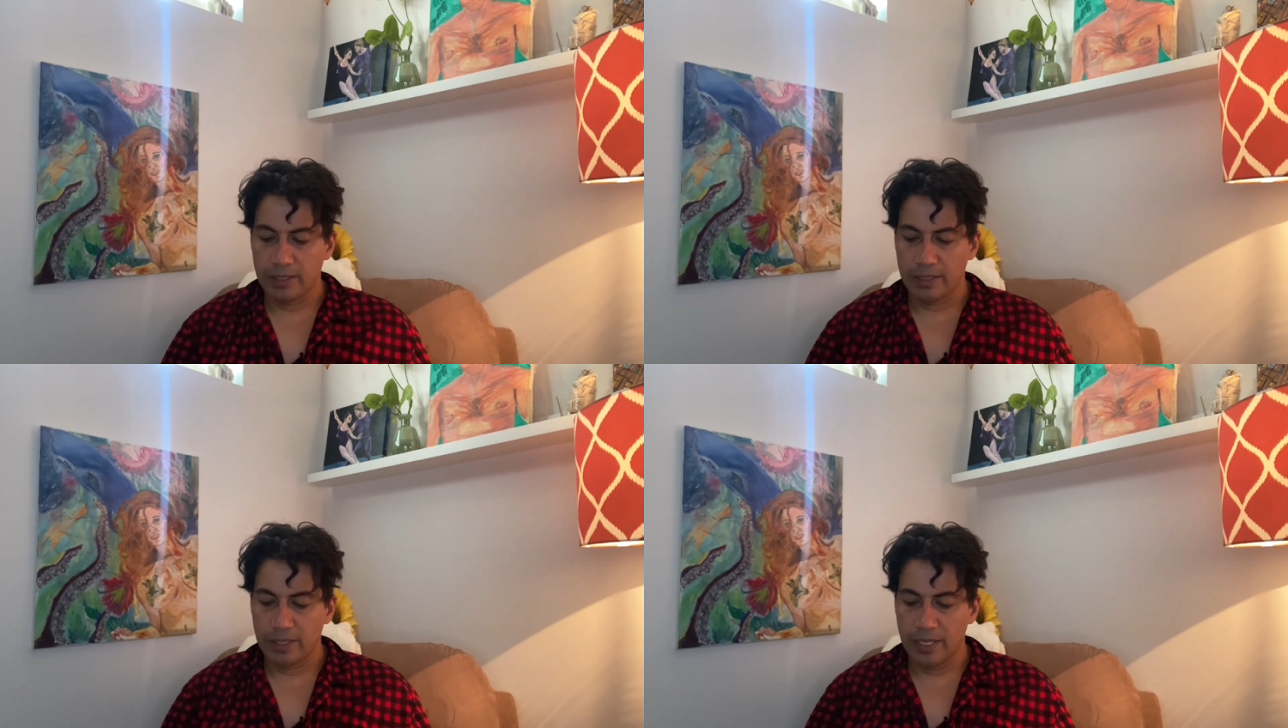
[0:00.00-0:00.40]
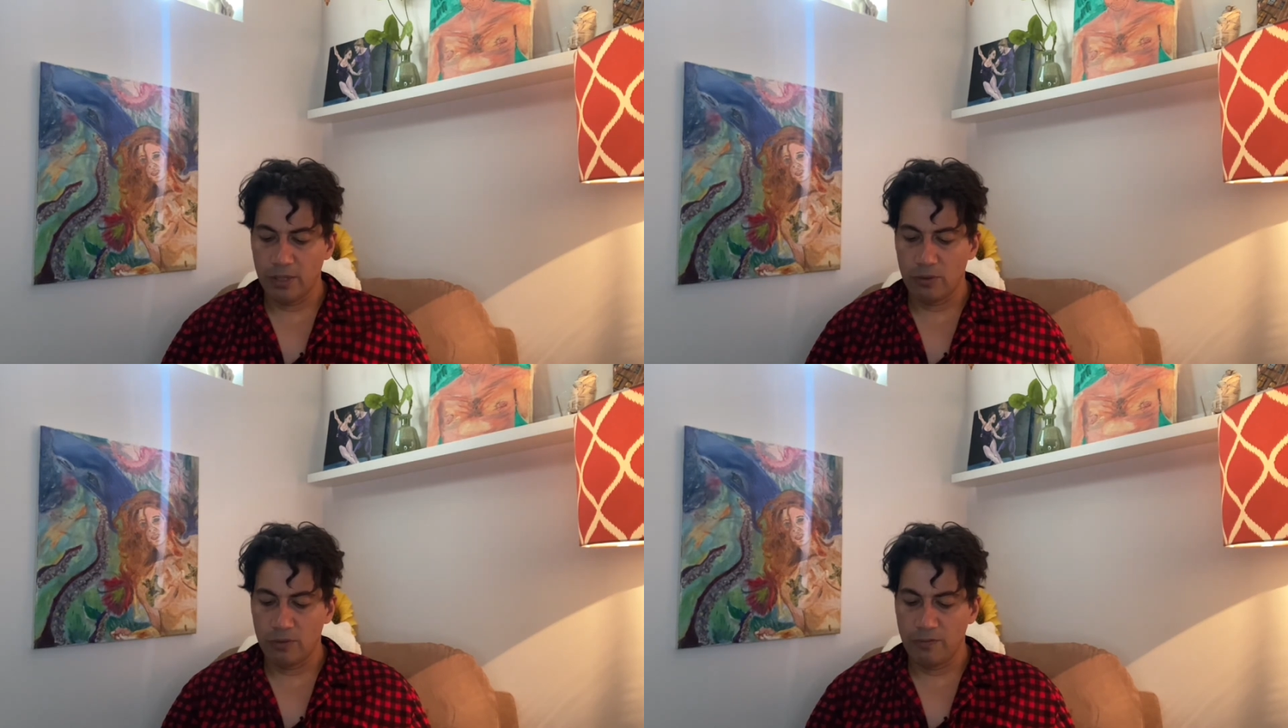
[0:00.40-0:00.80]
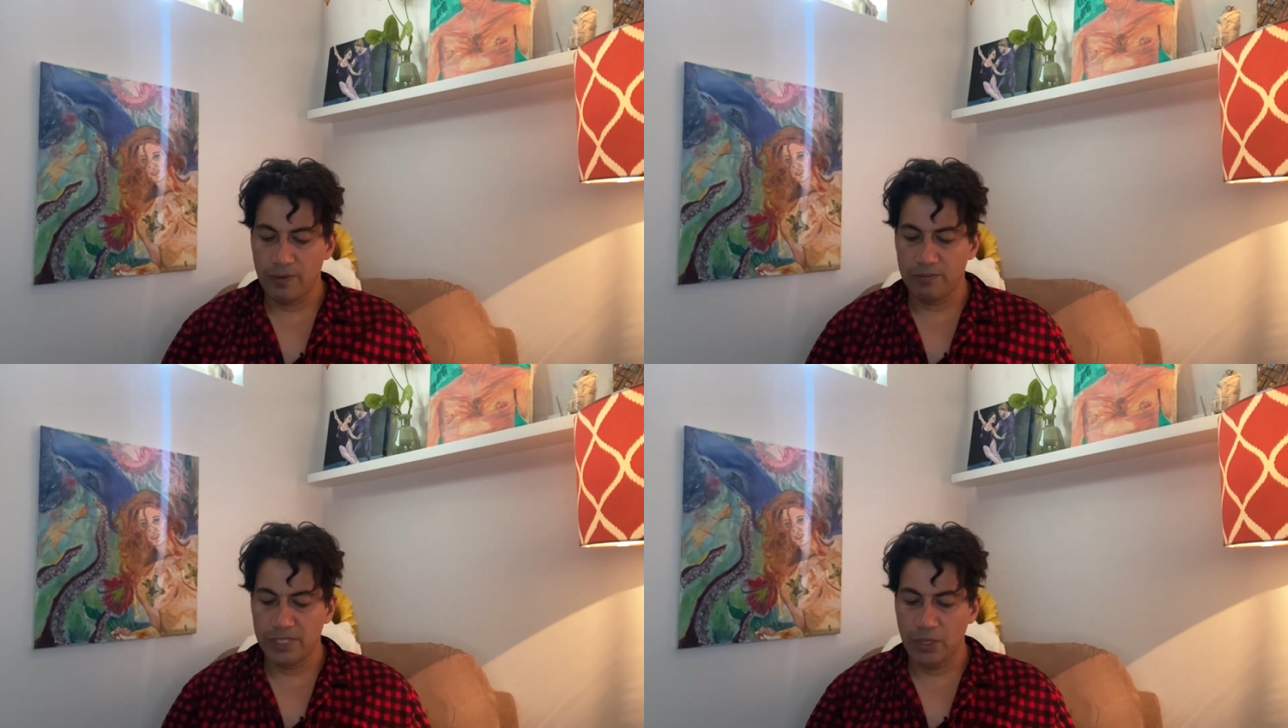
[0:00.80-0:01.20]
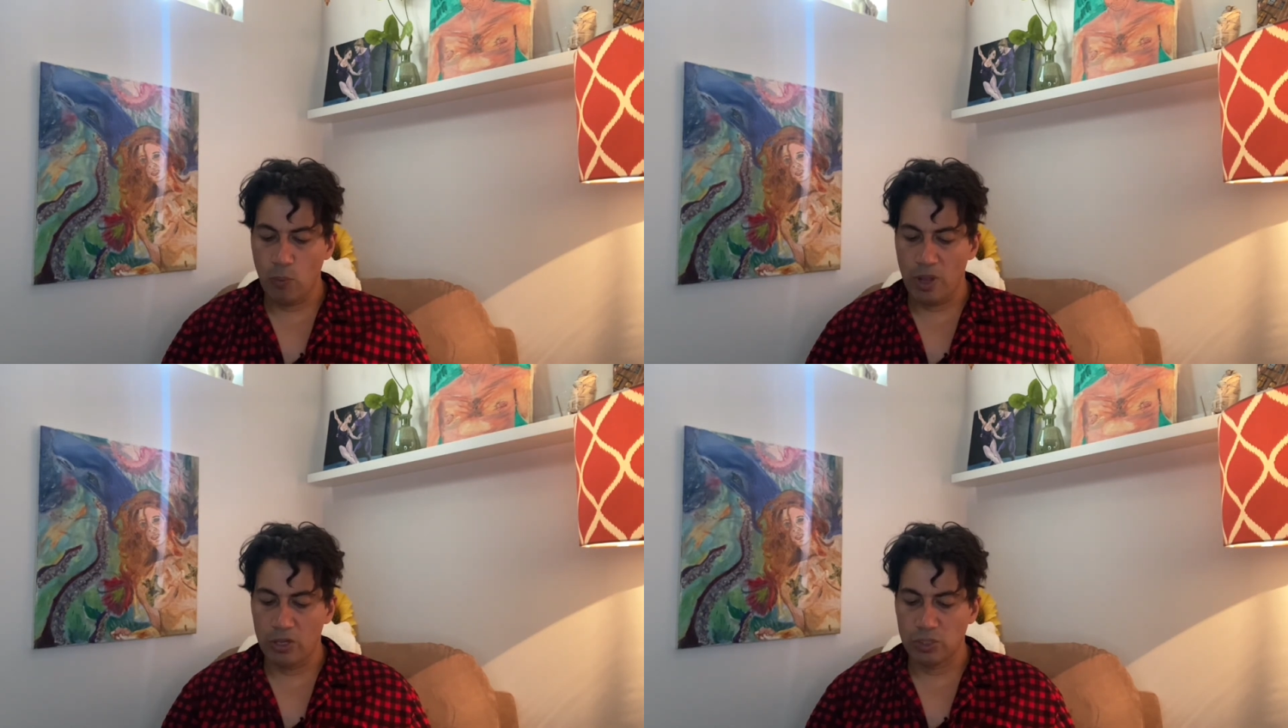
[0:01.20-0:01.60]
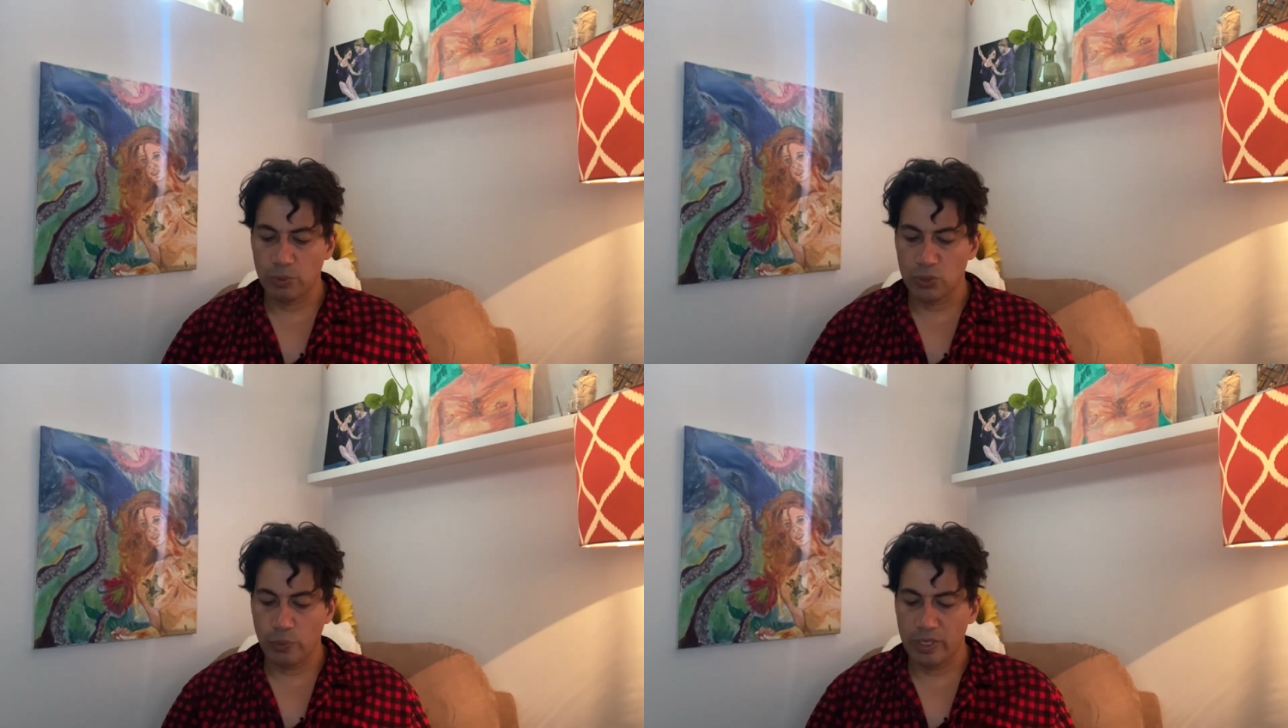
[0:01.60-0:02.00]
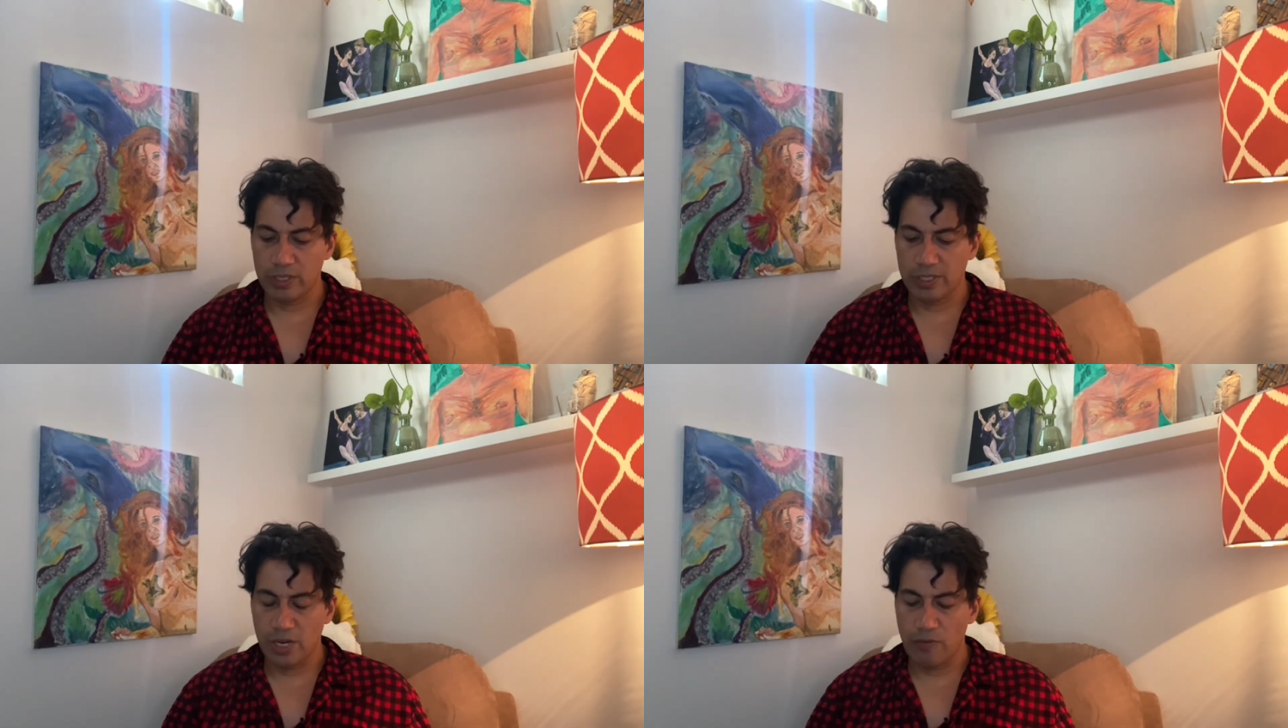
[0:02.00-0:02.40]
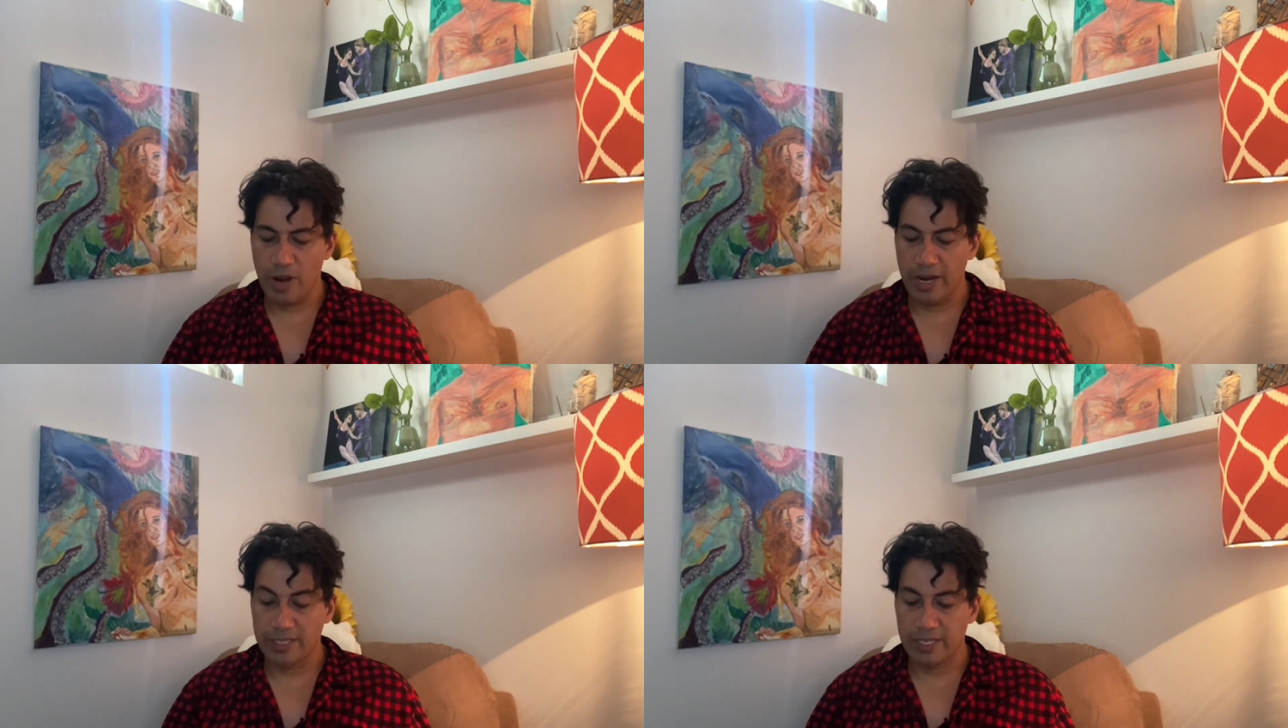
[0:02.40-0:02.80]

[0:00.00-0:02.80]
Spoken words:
kill 15 whales between a sunrise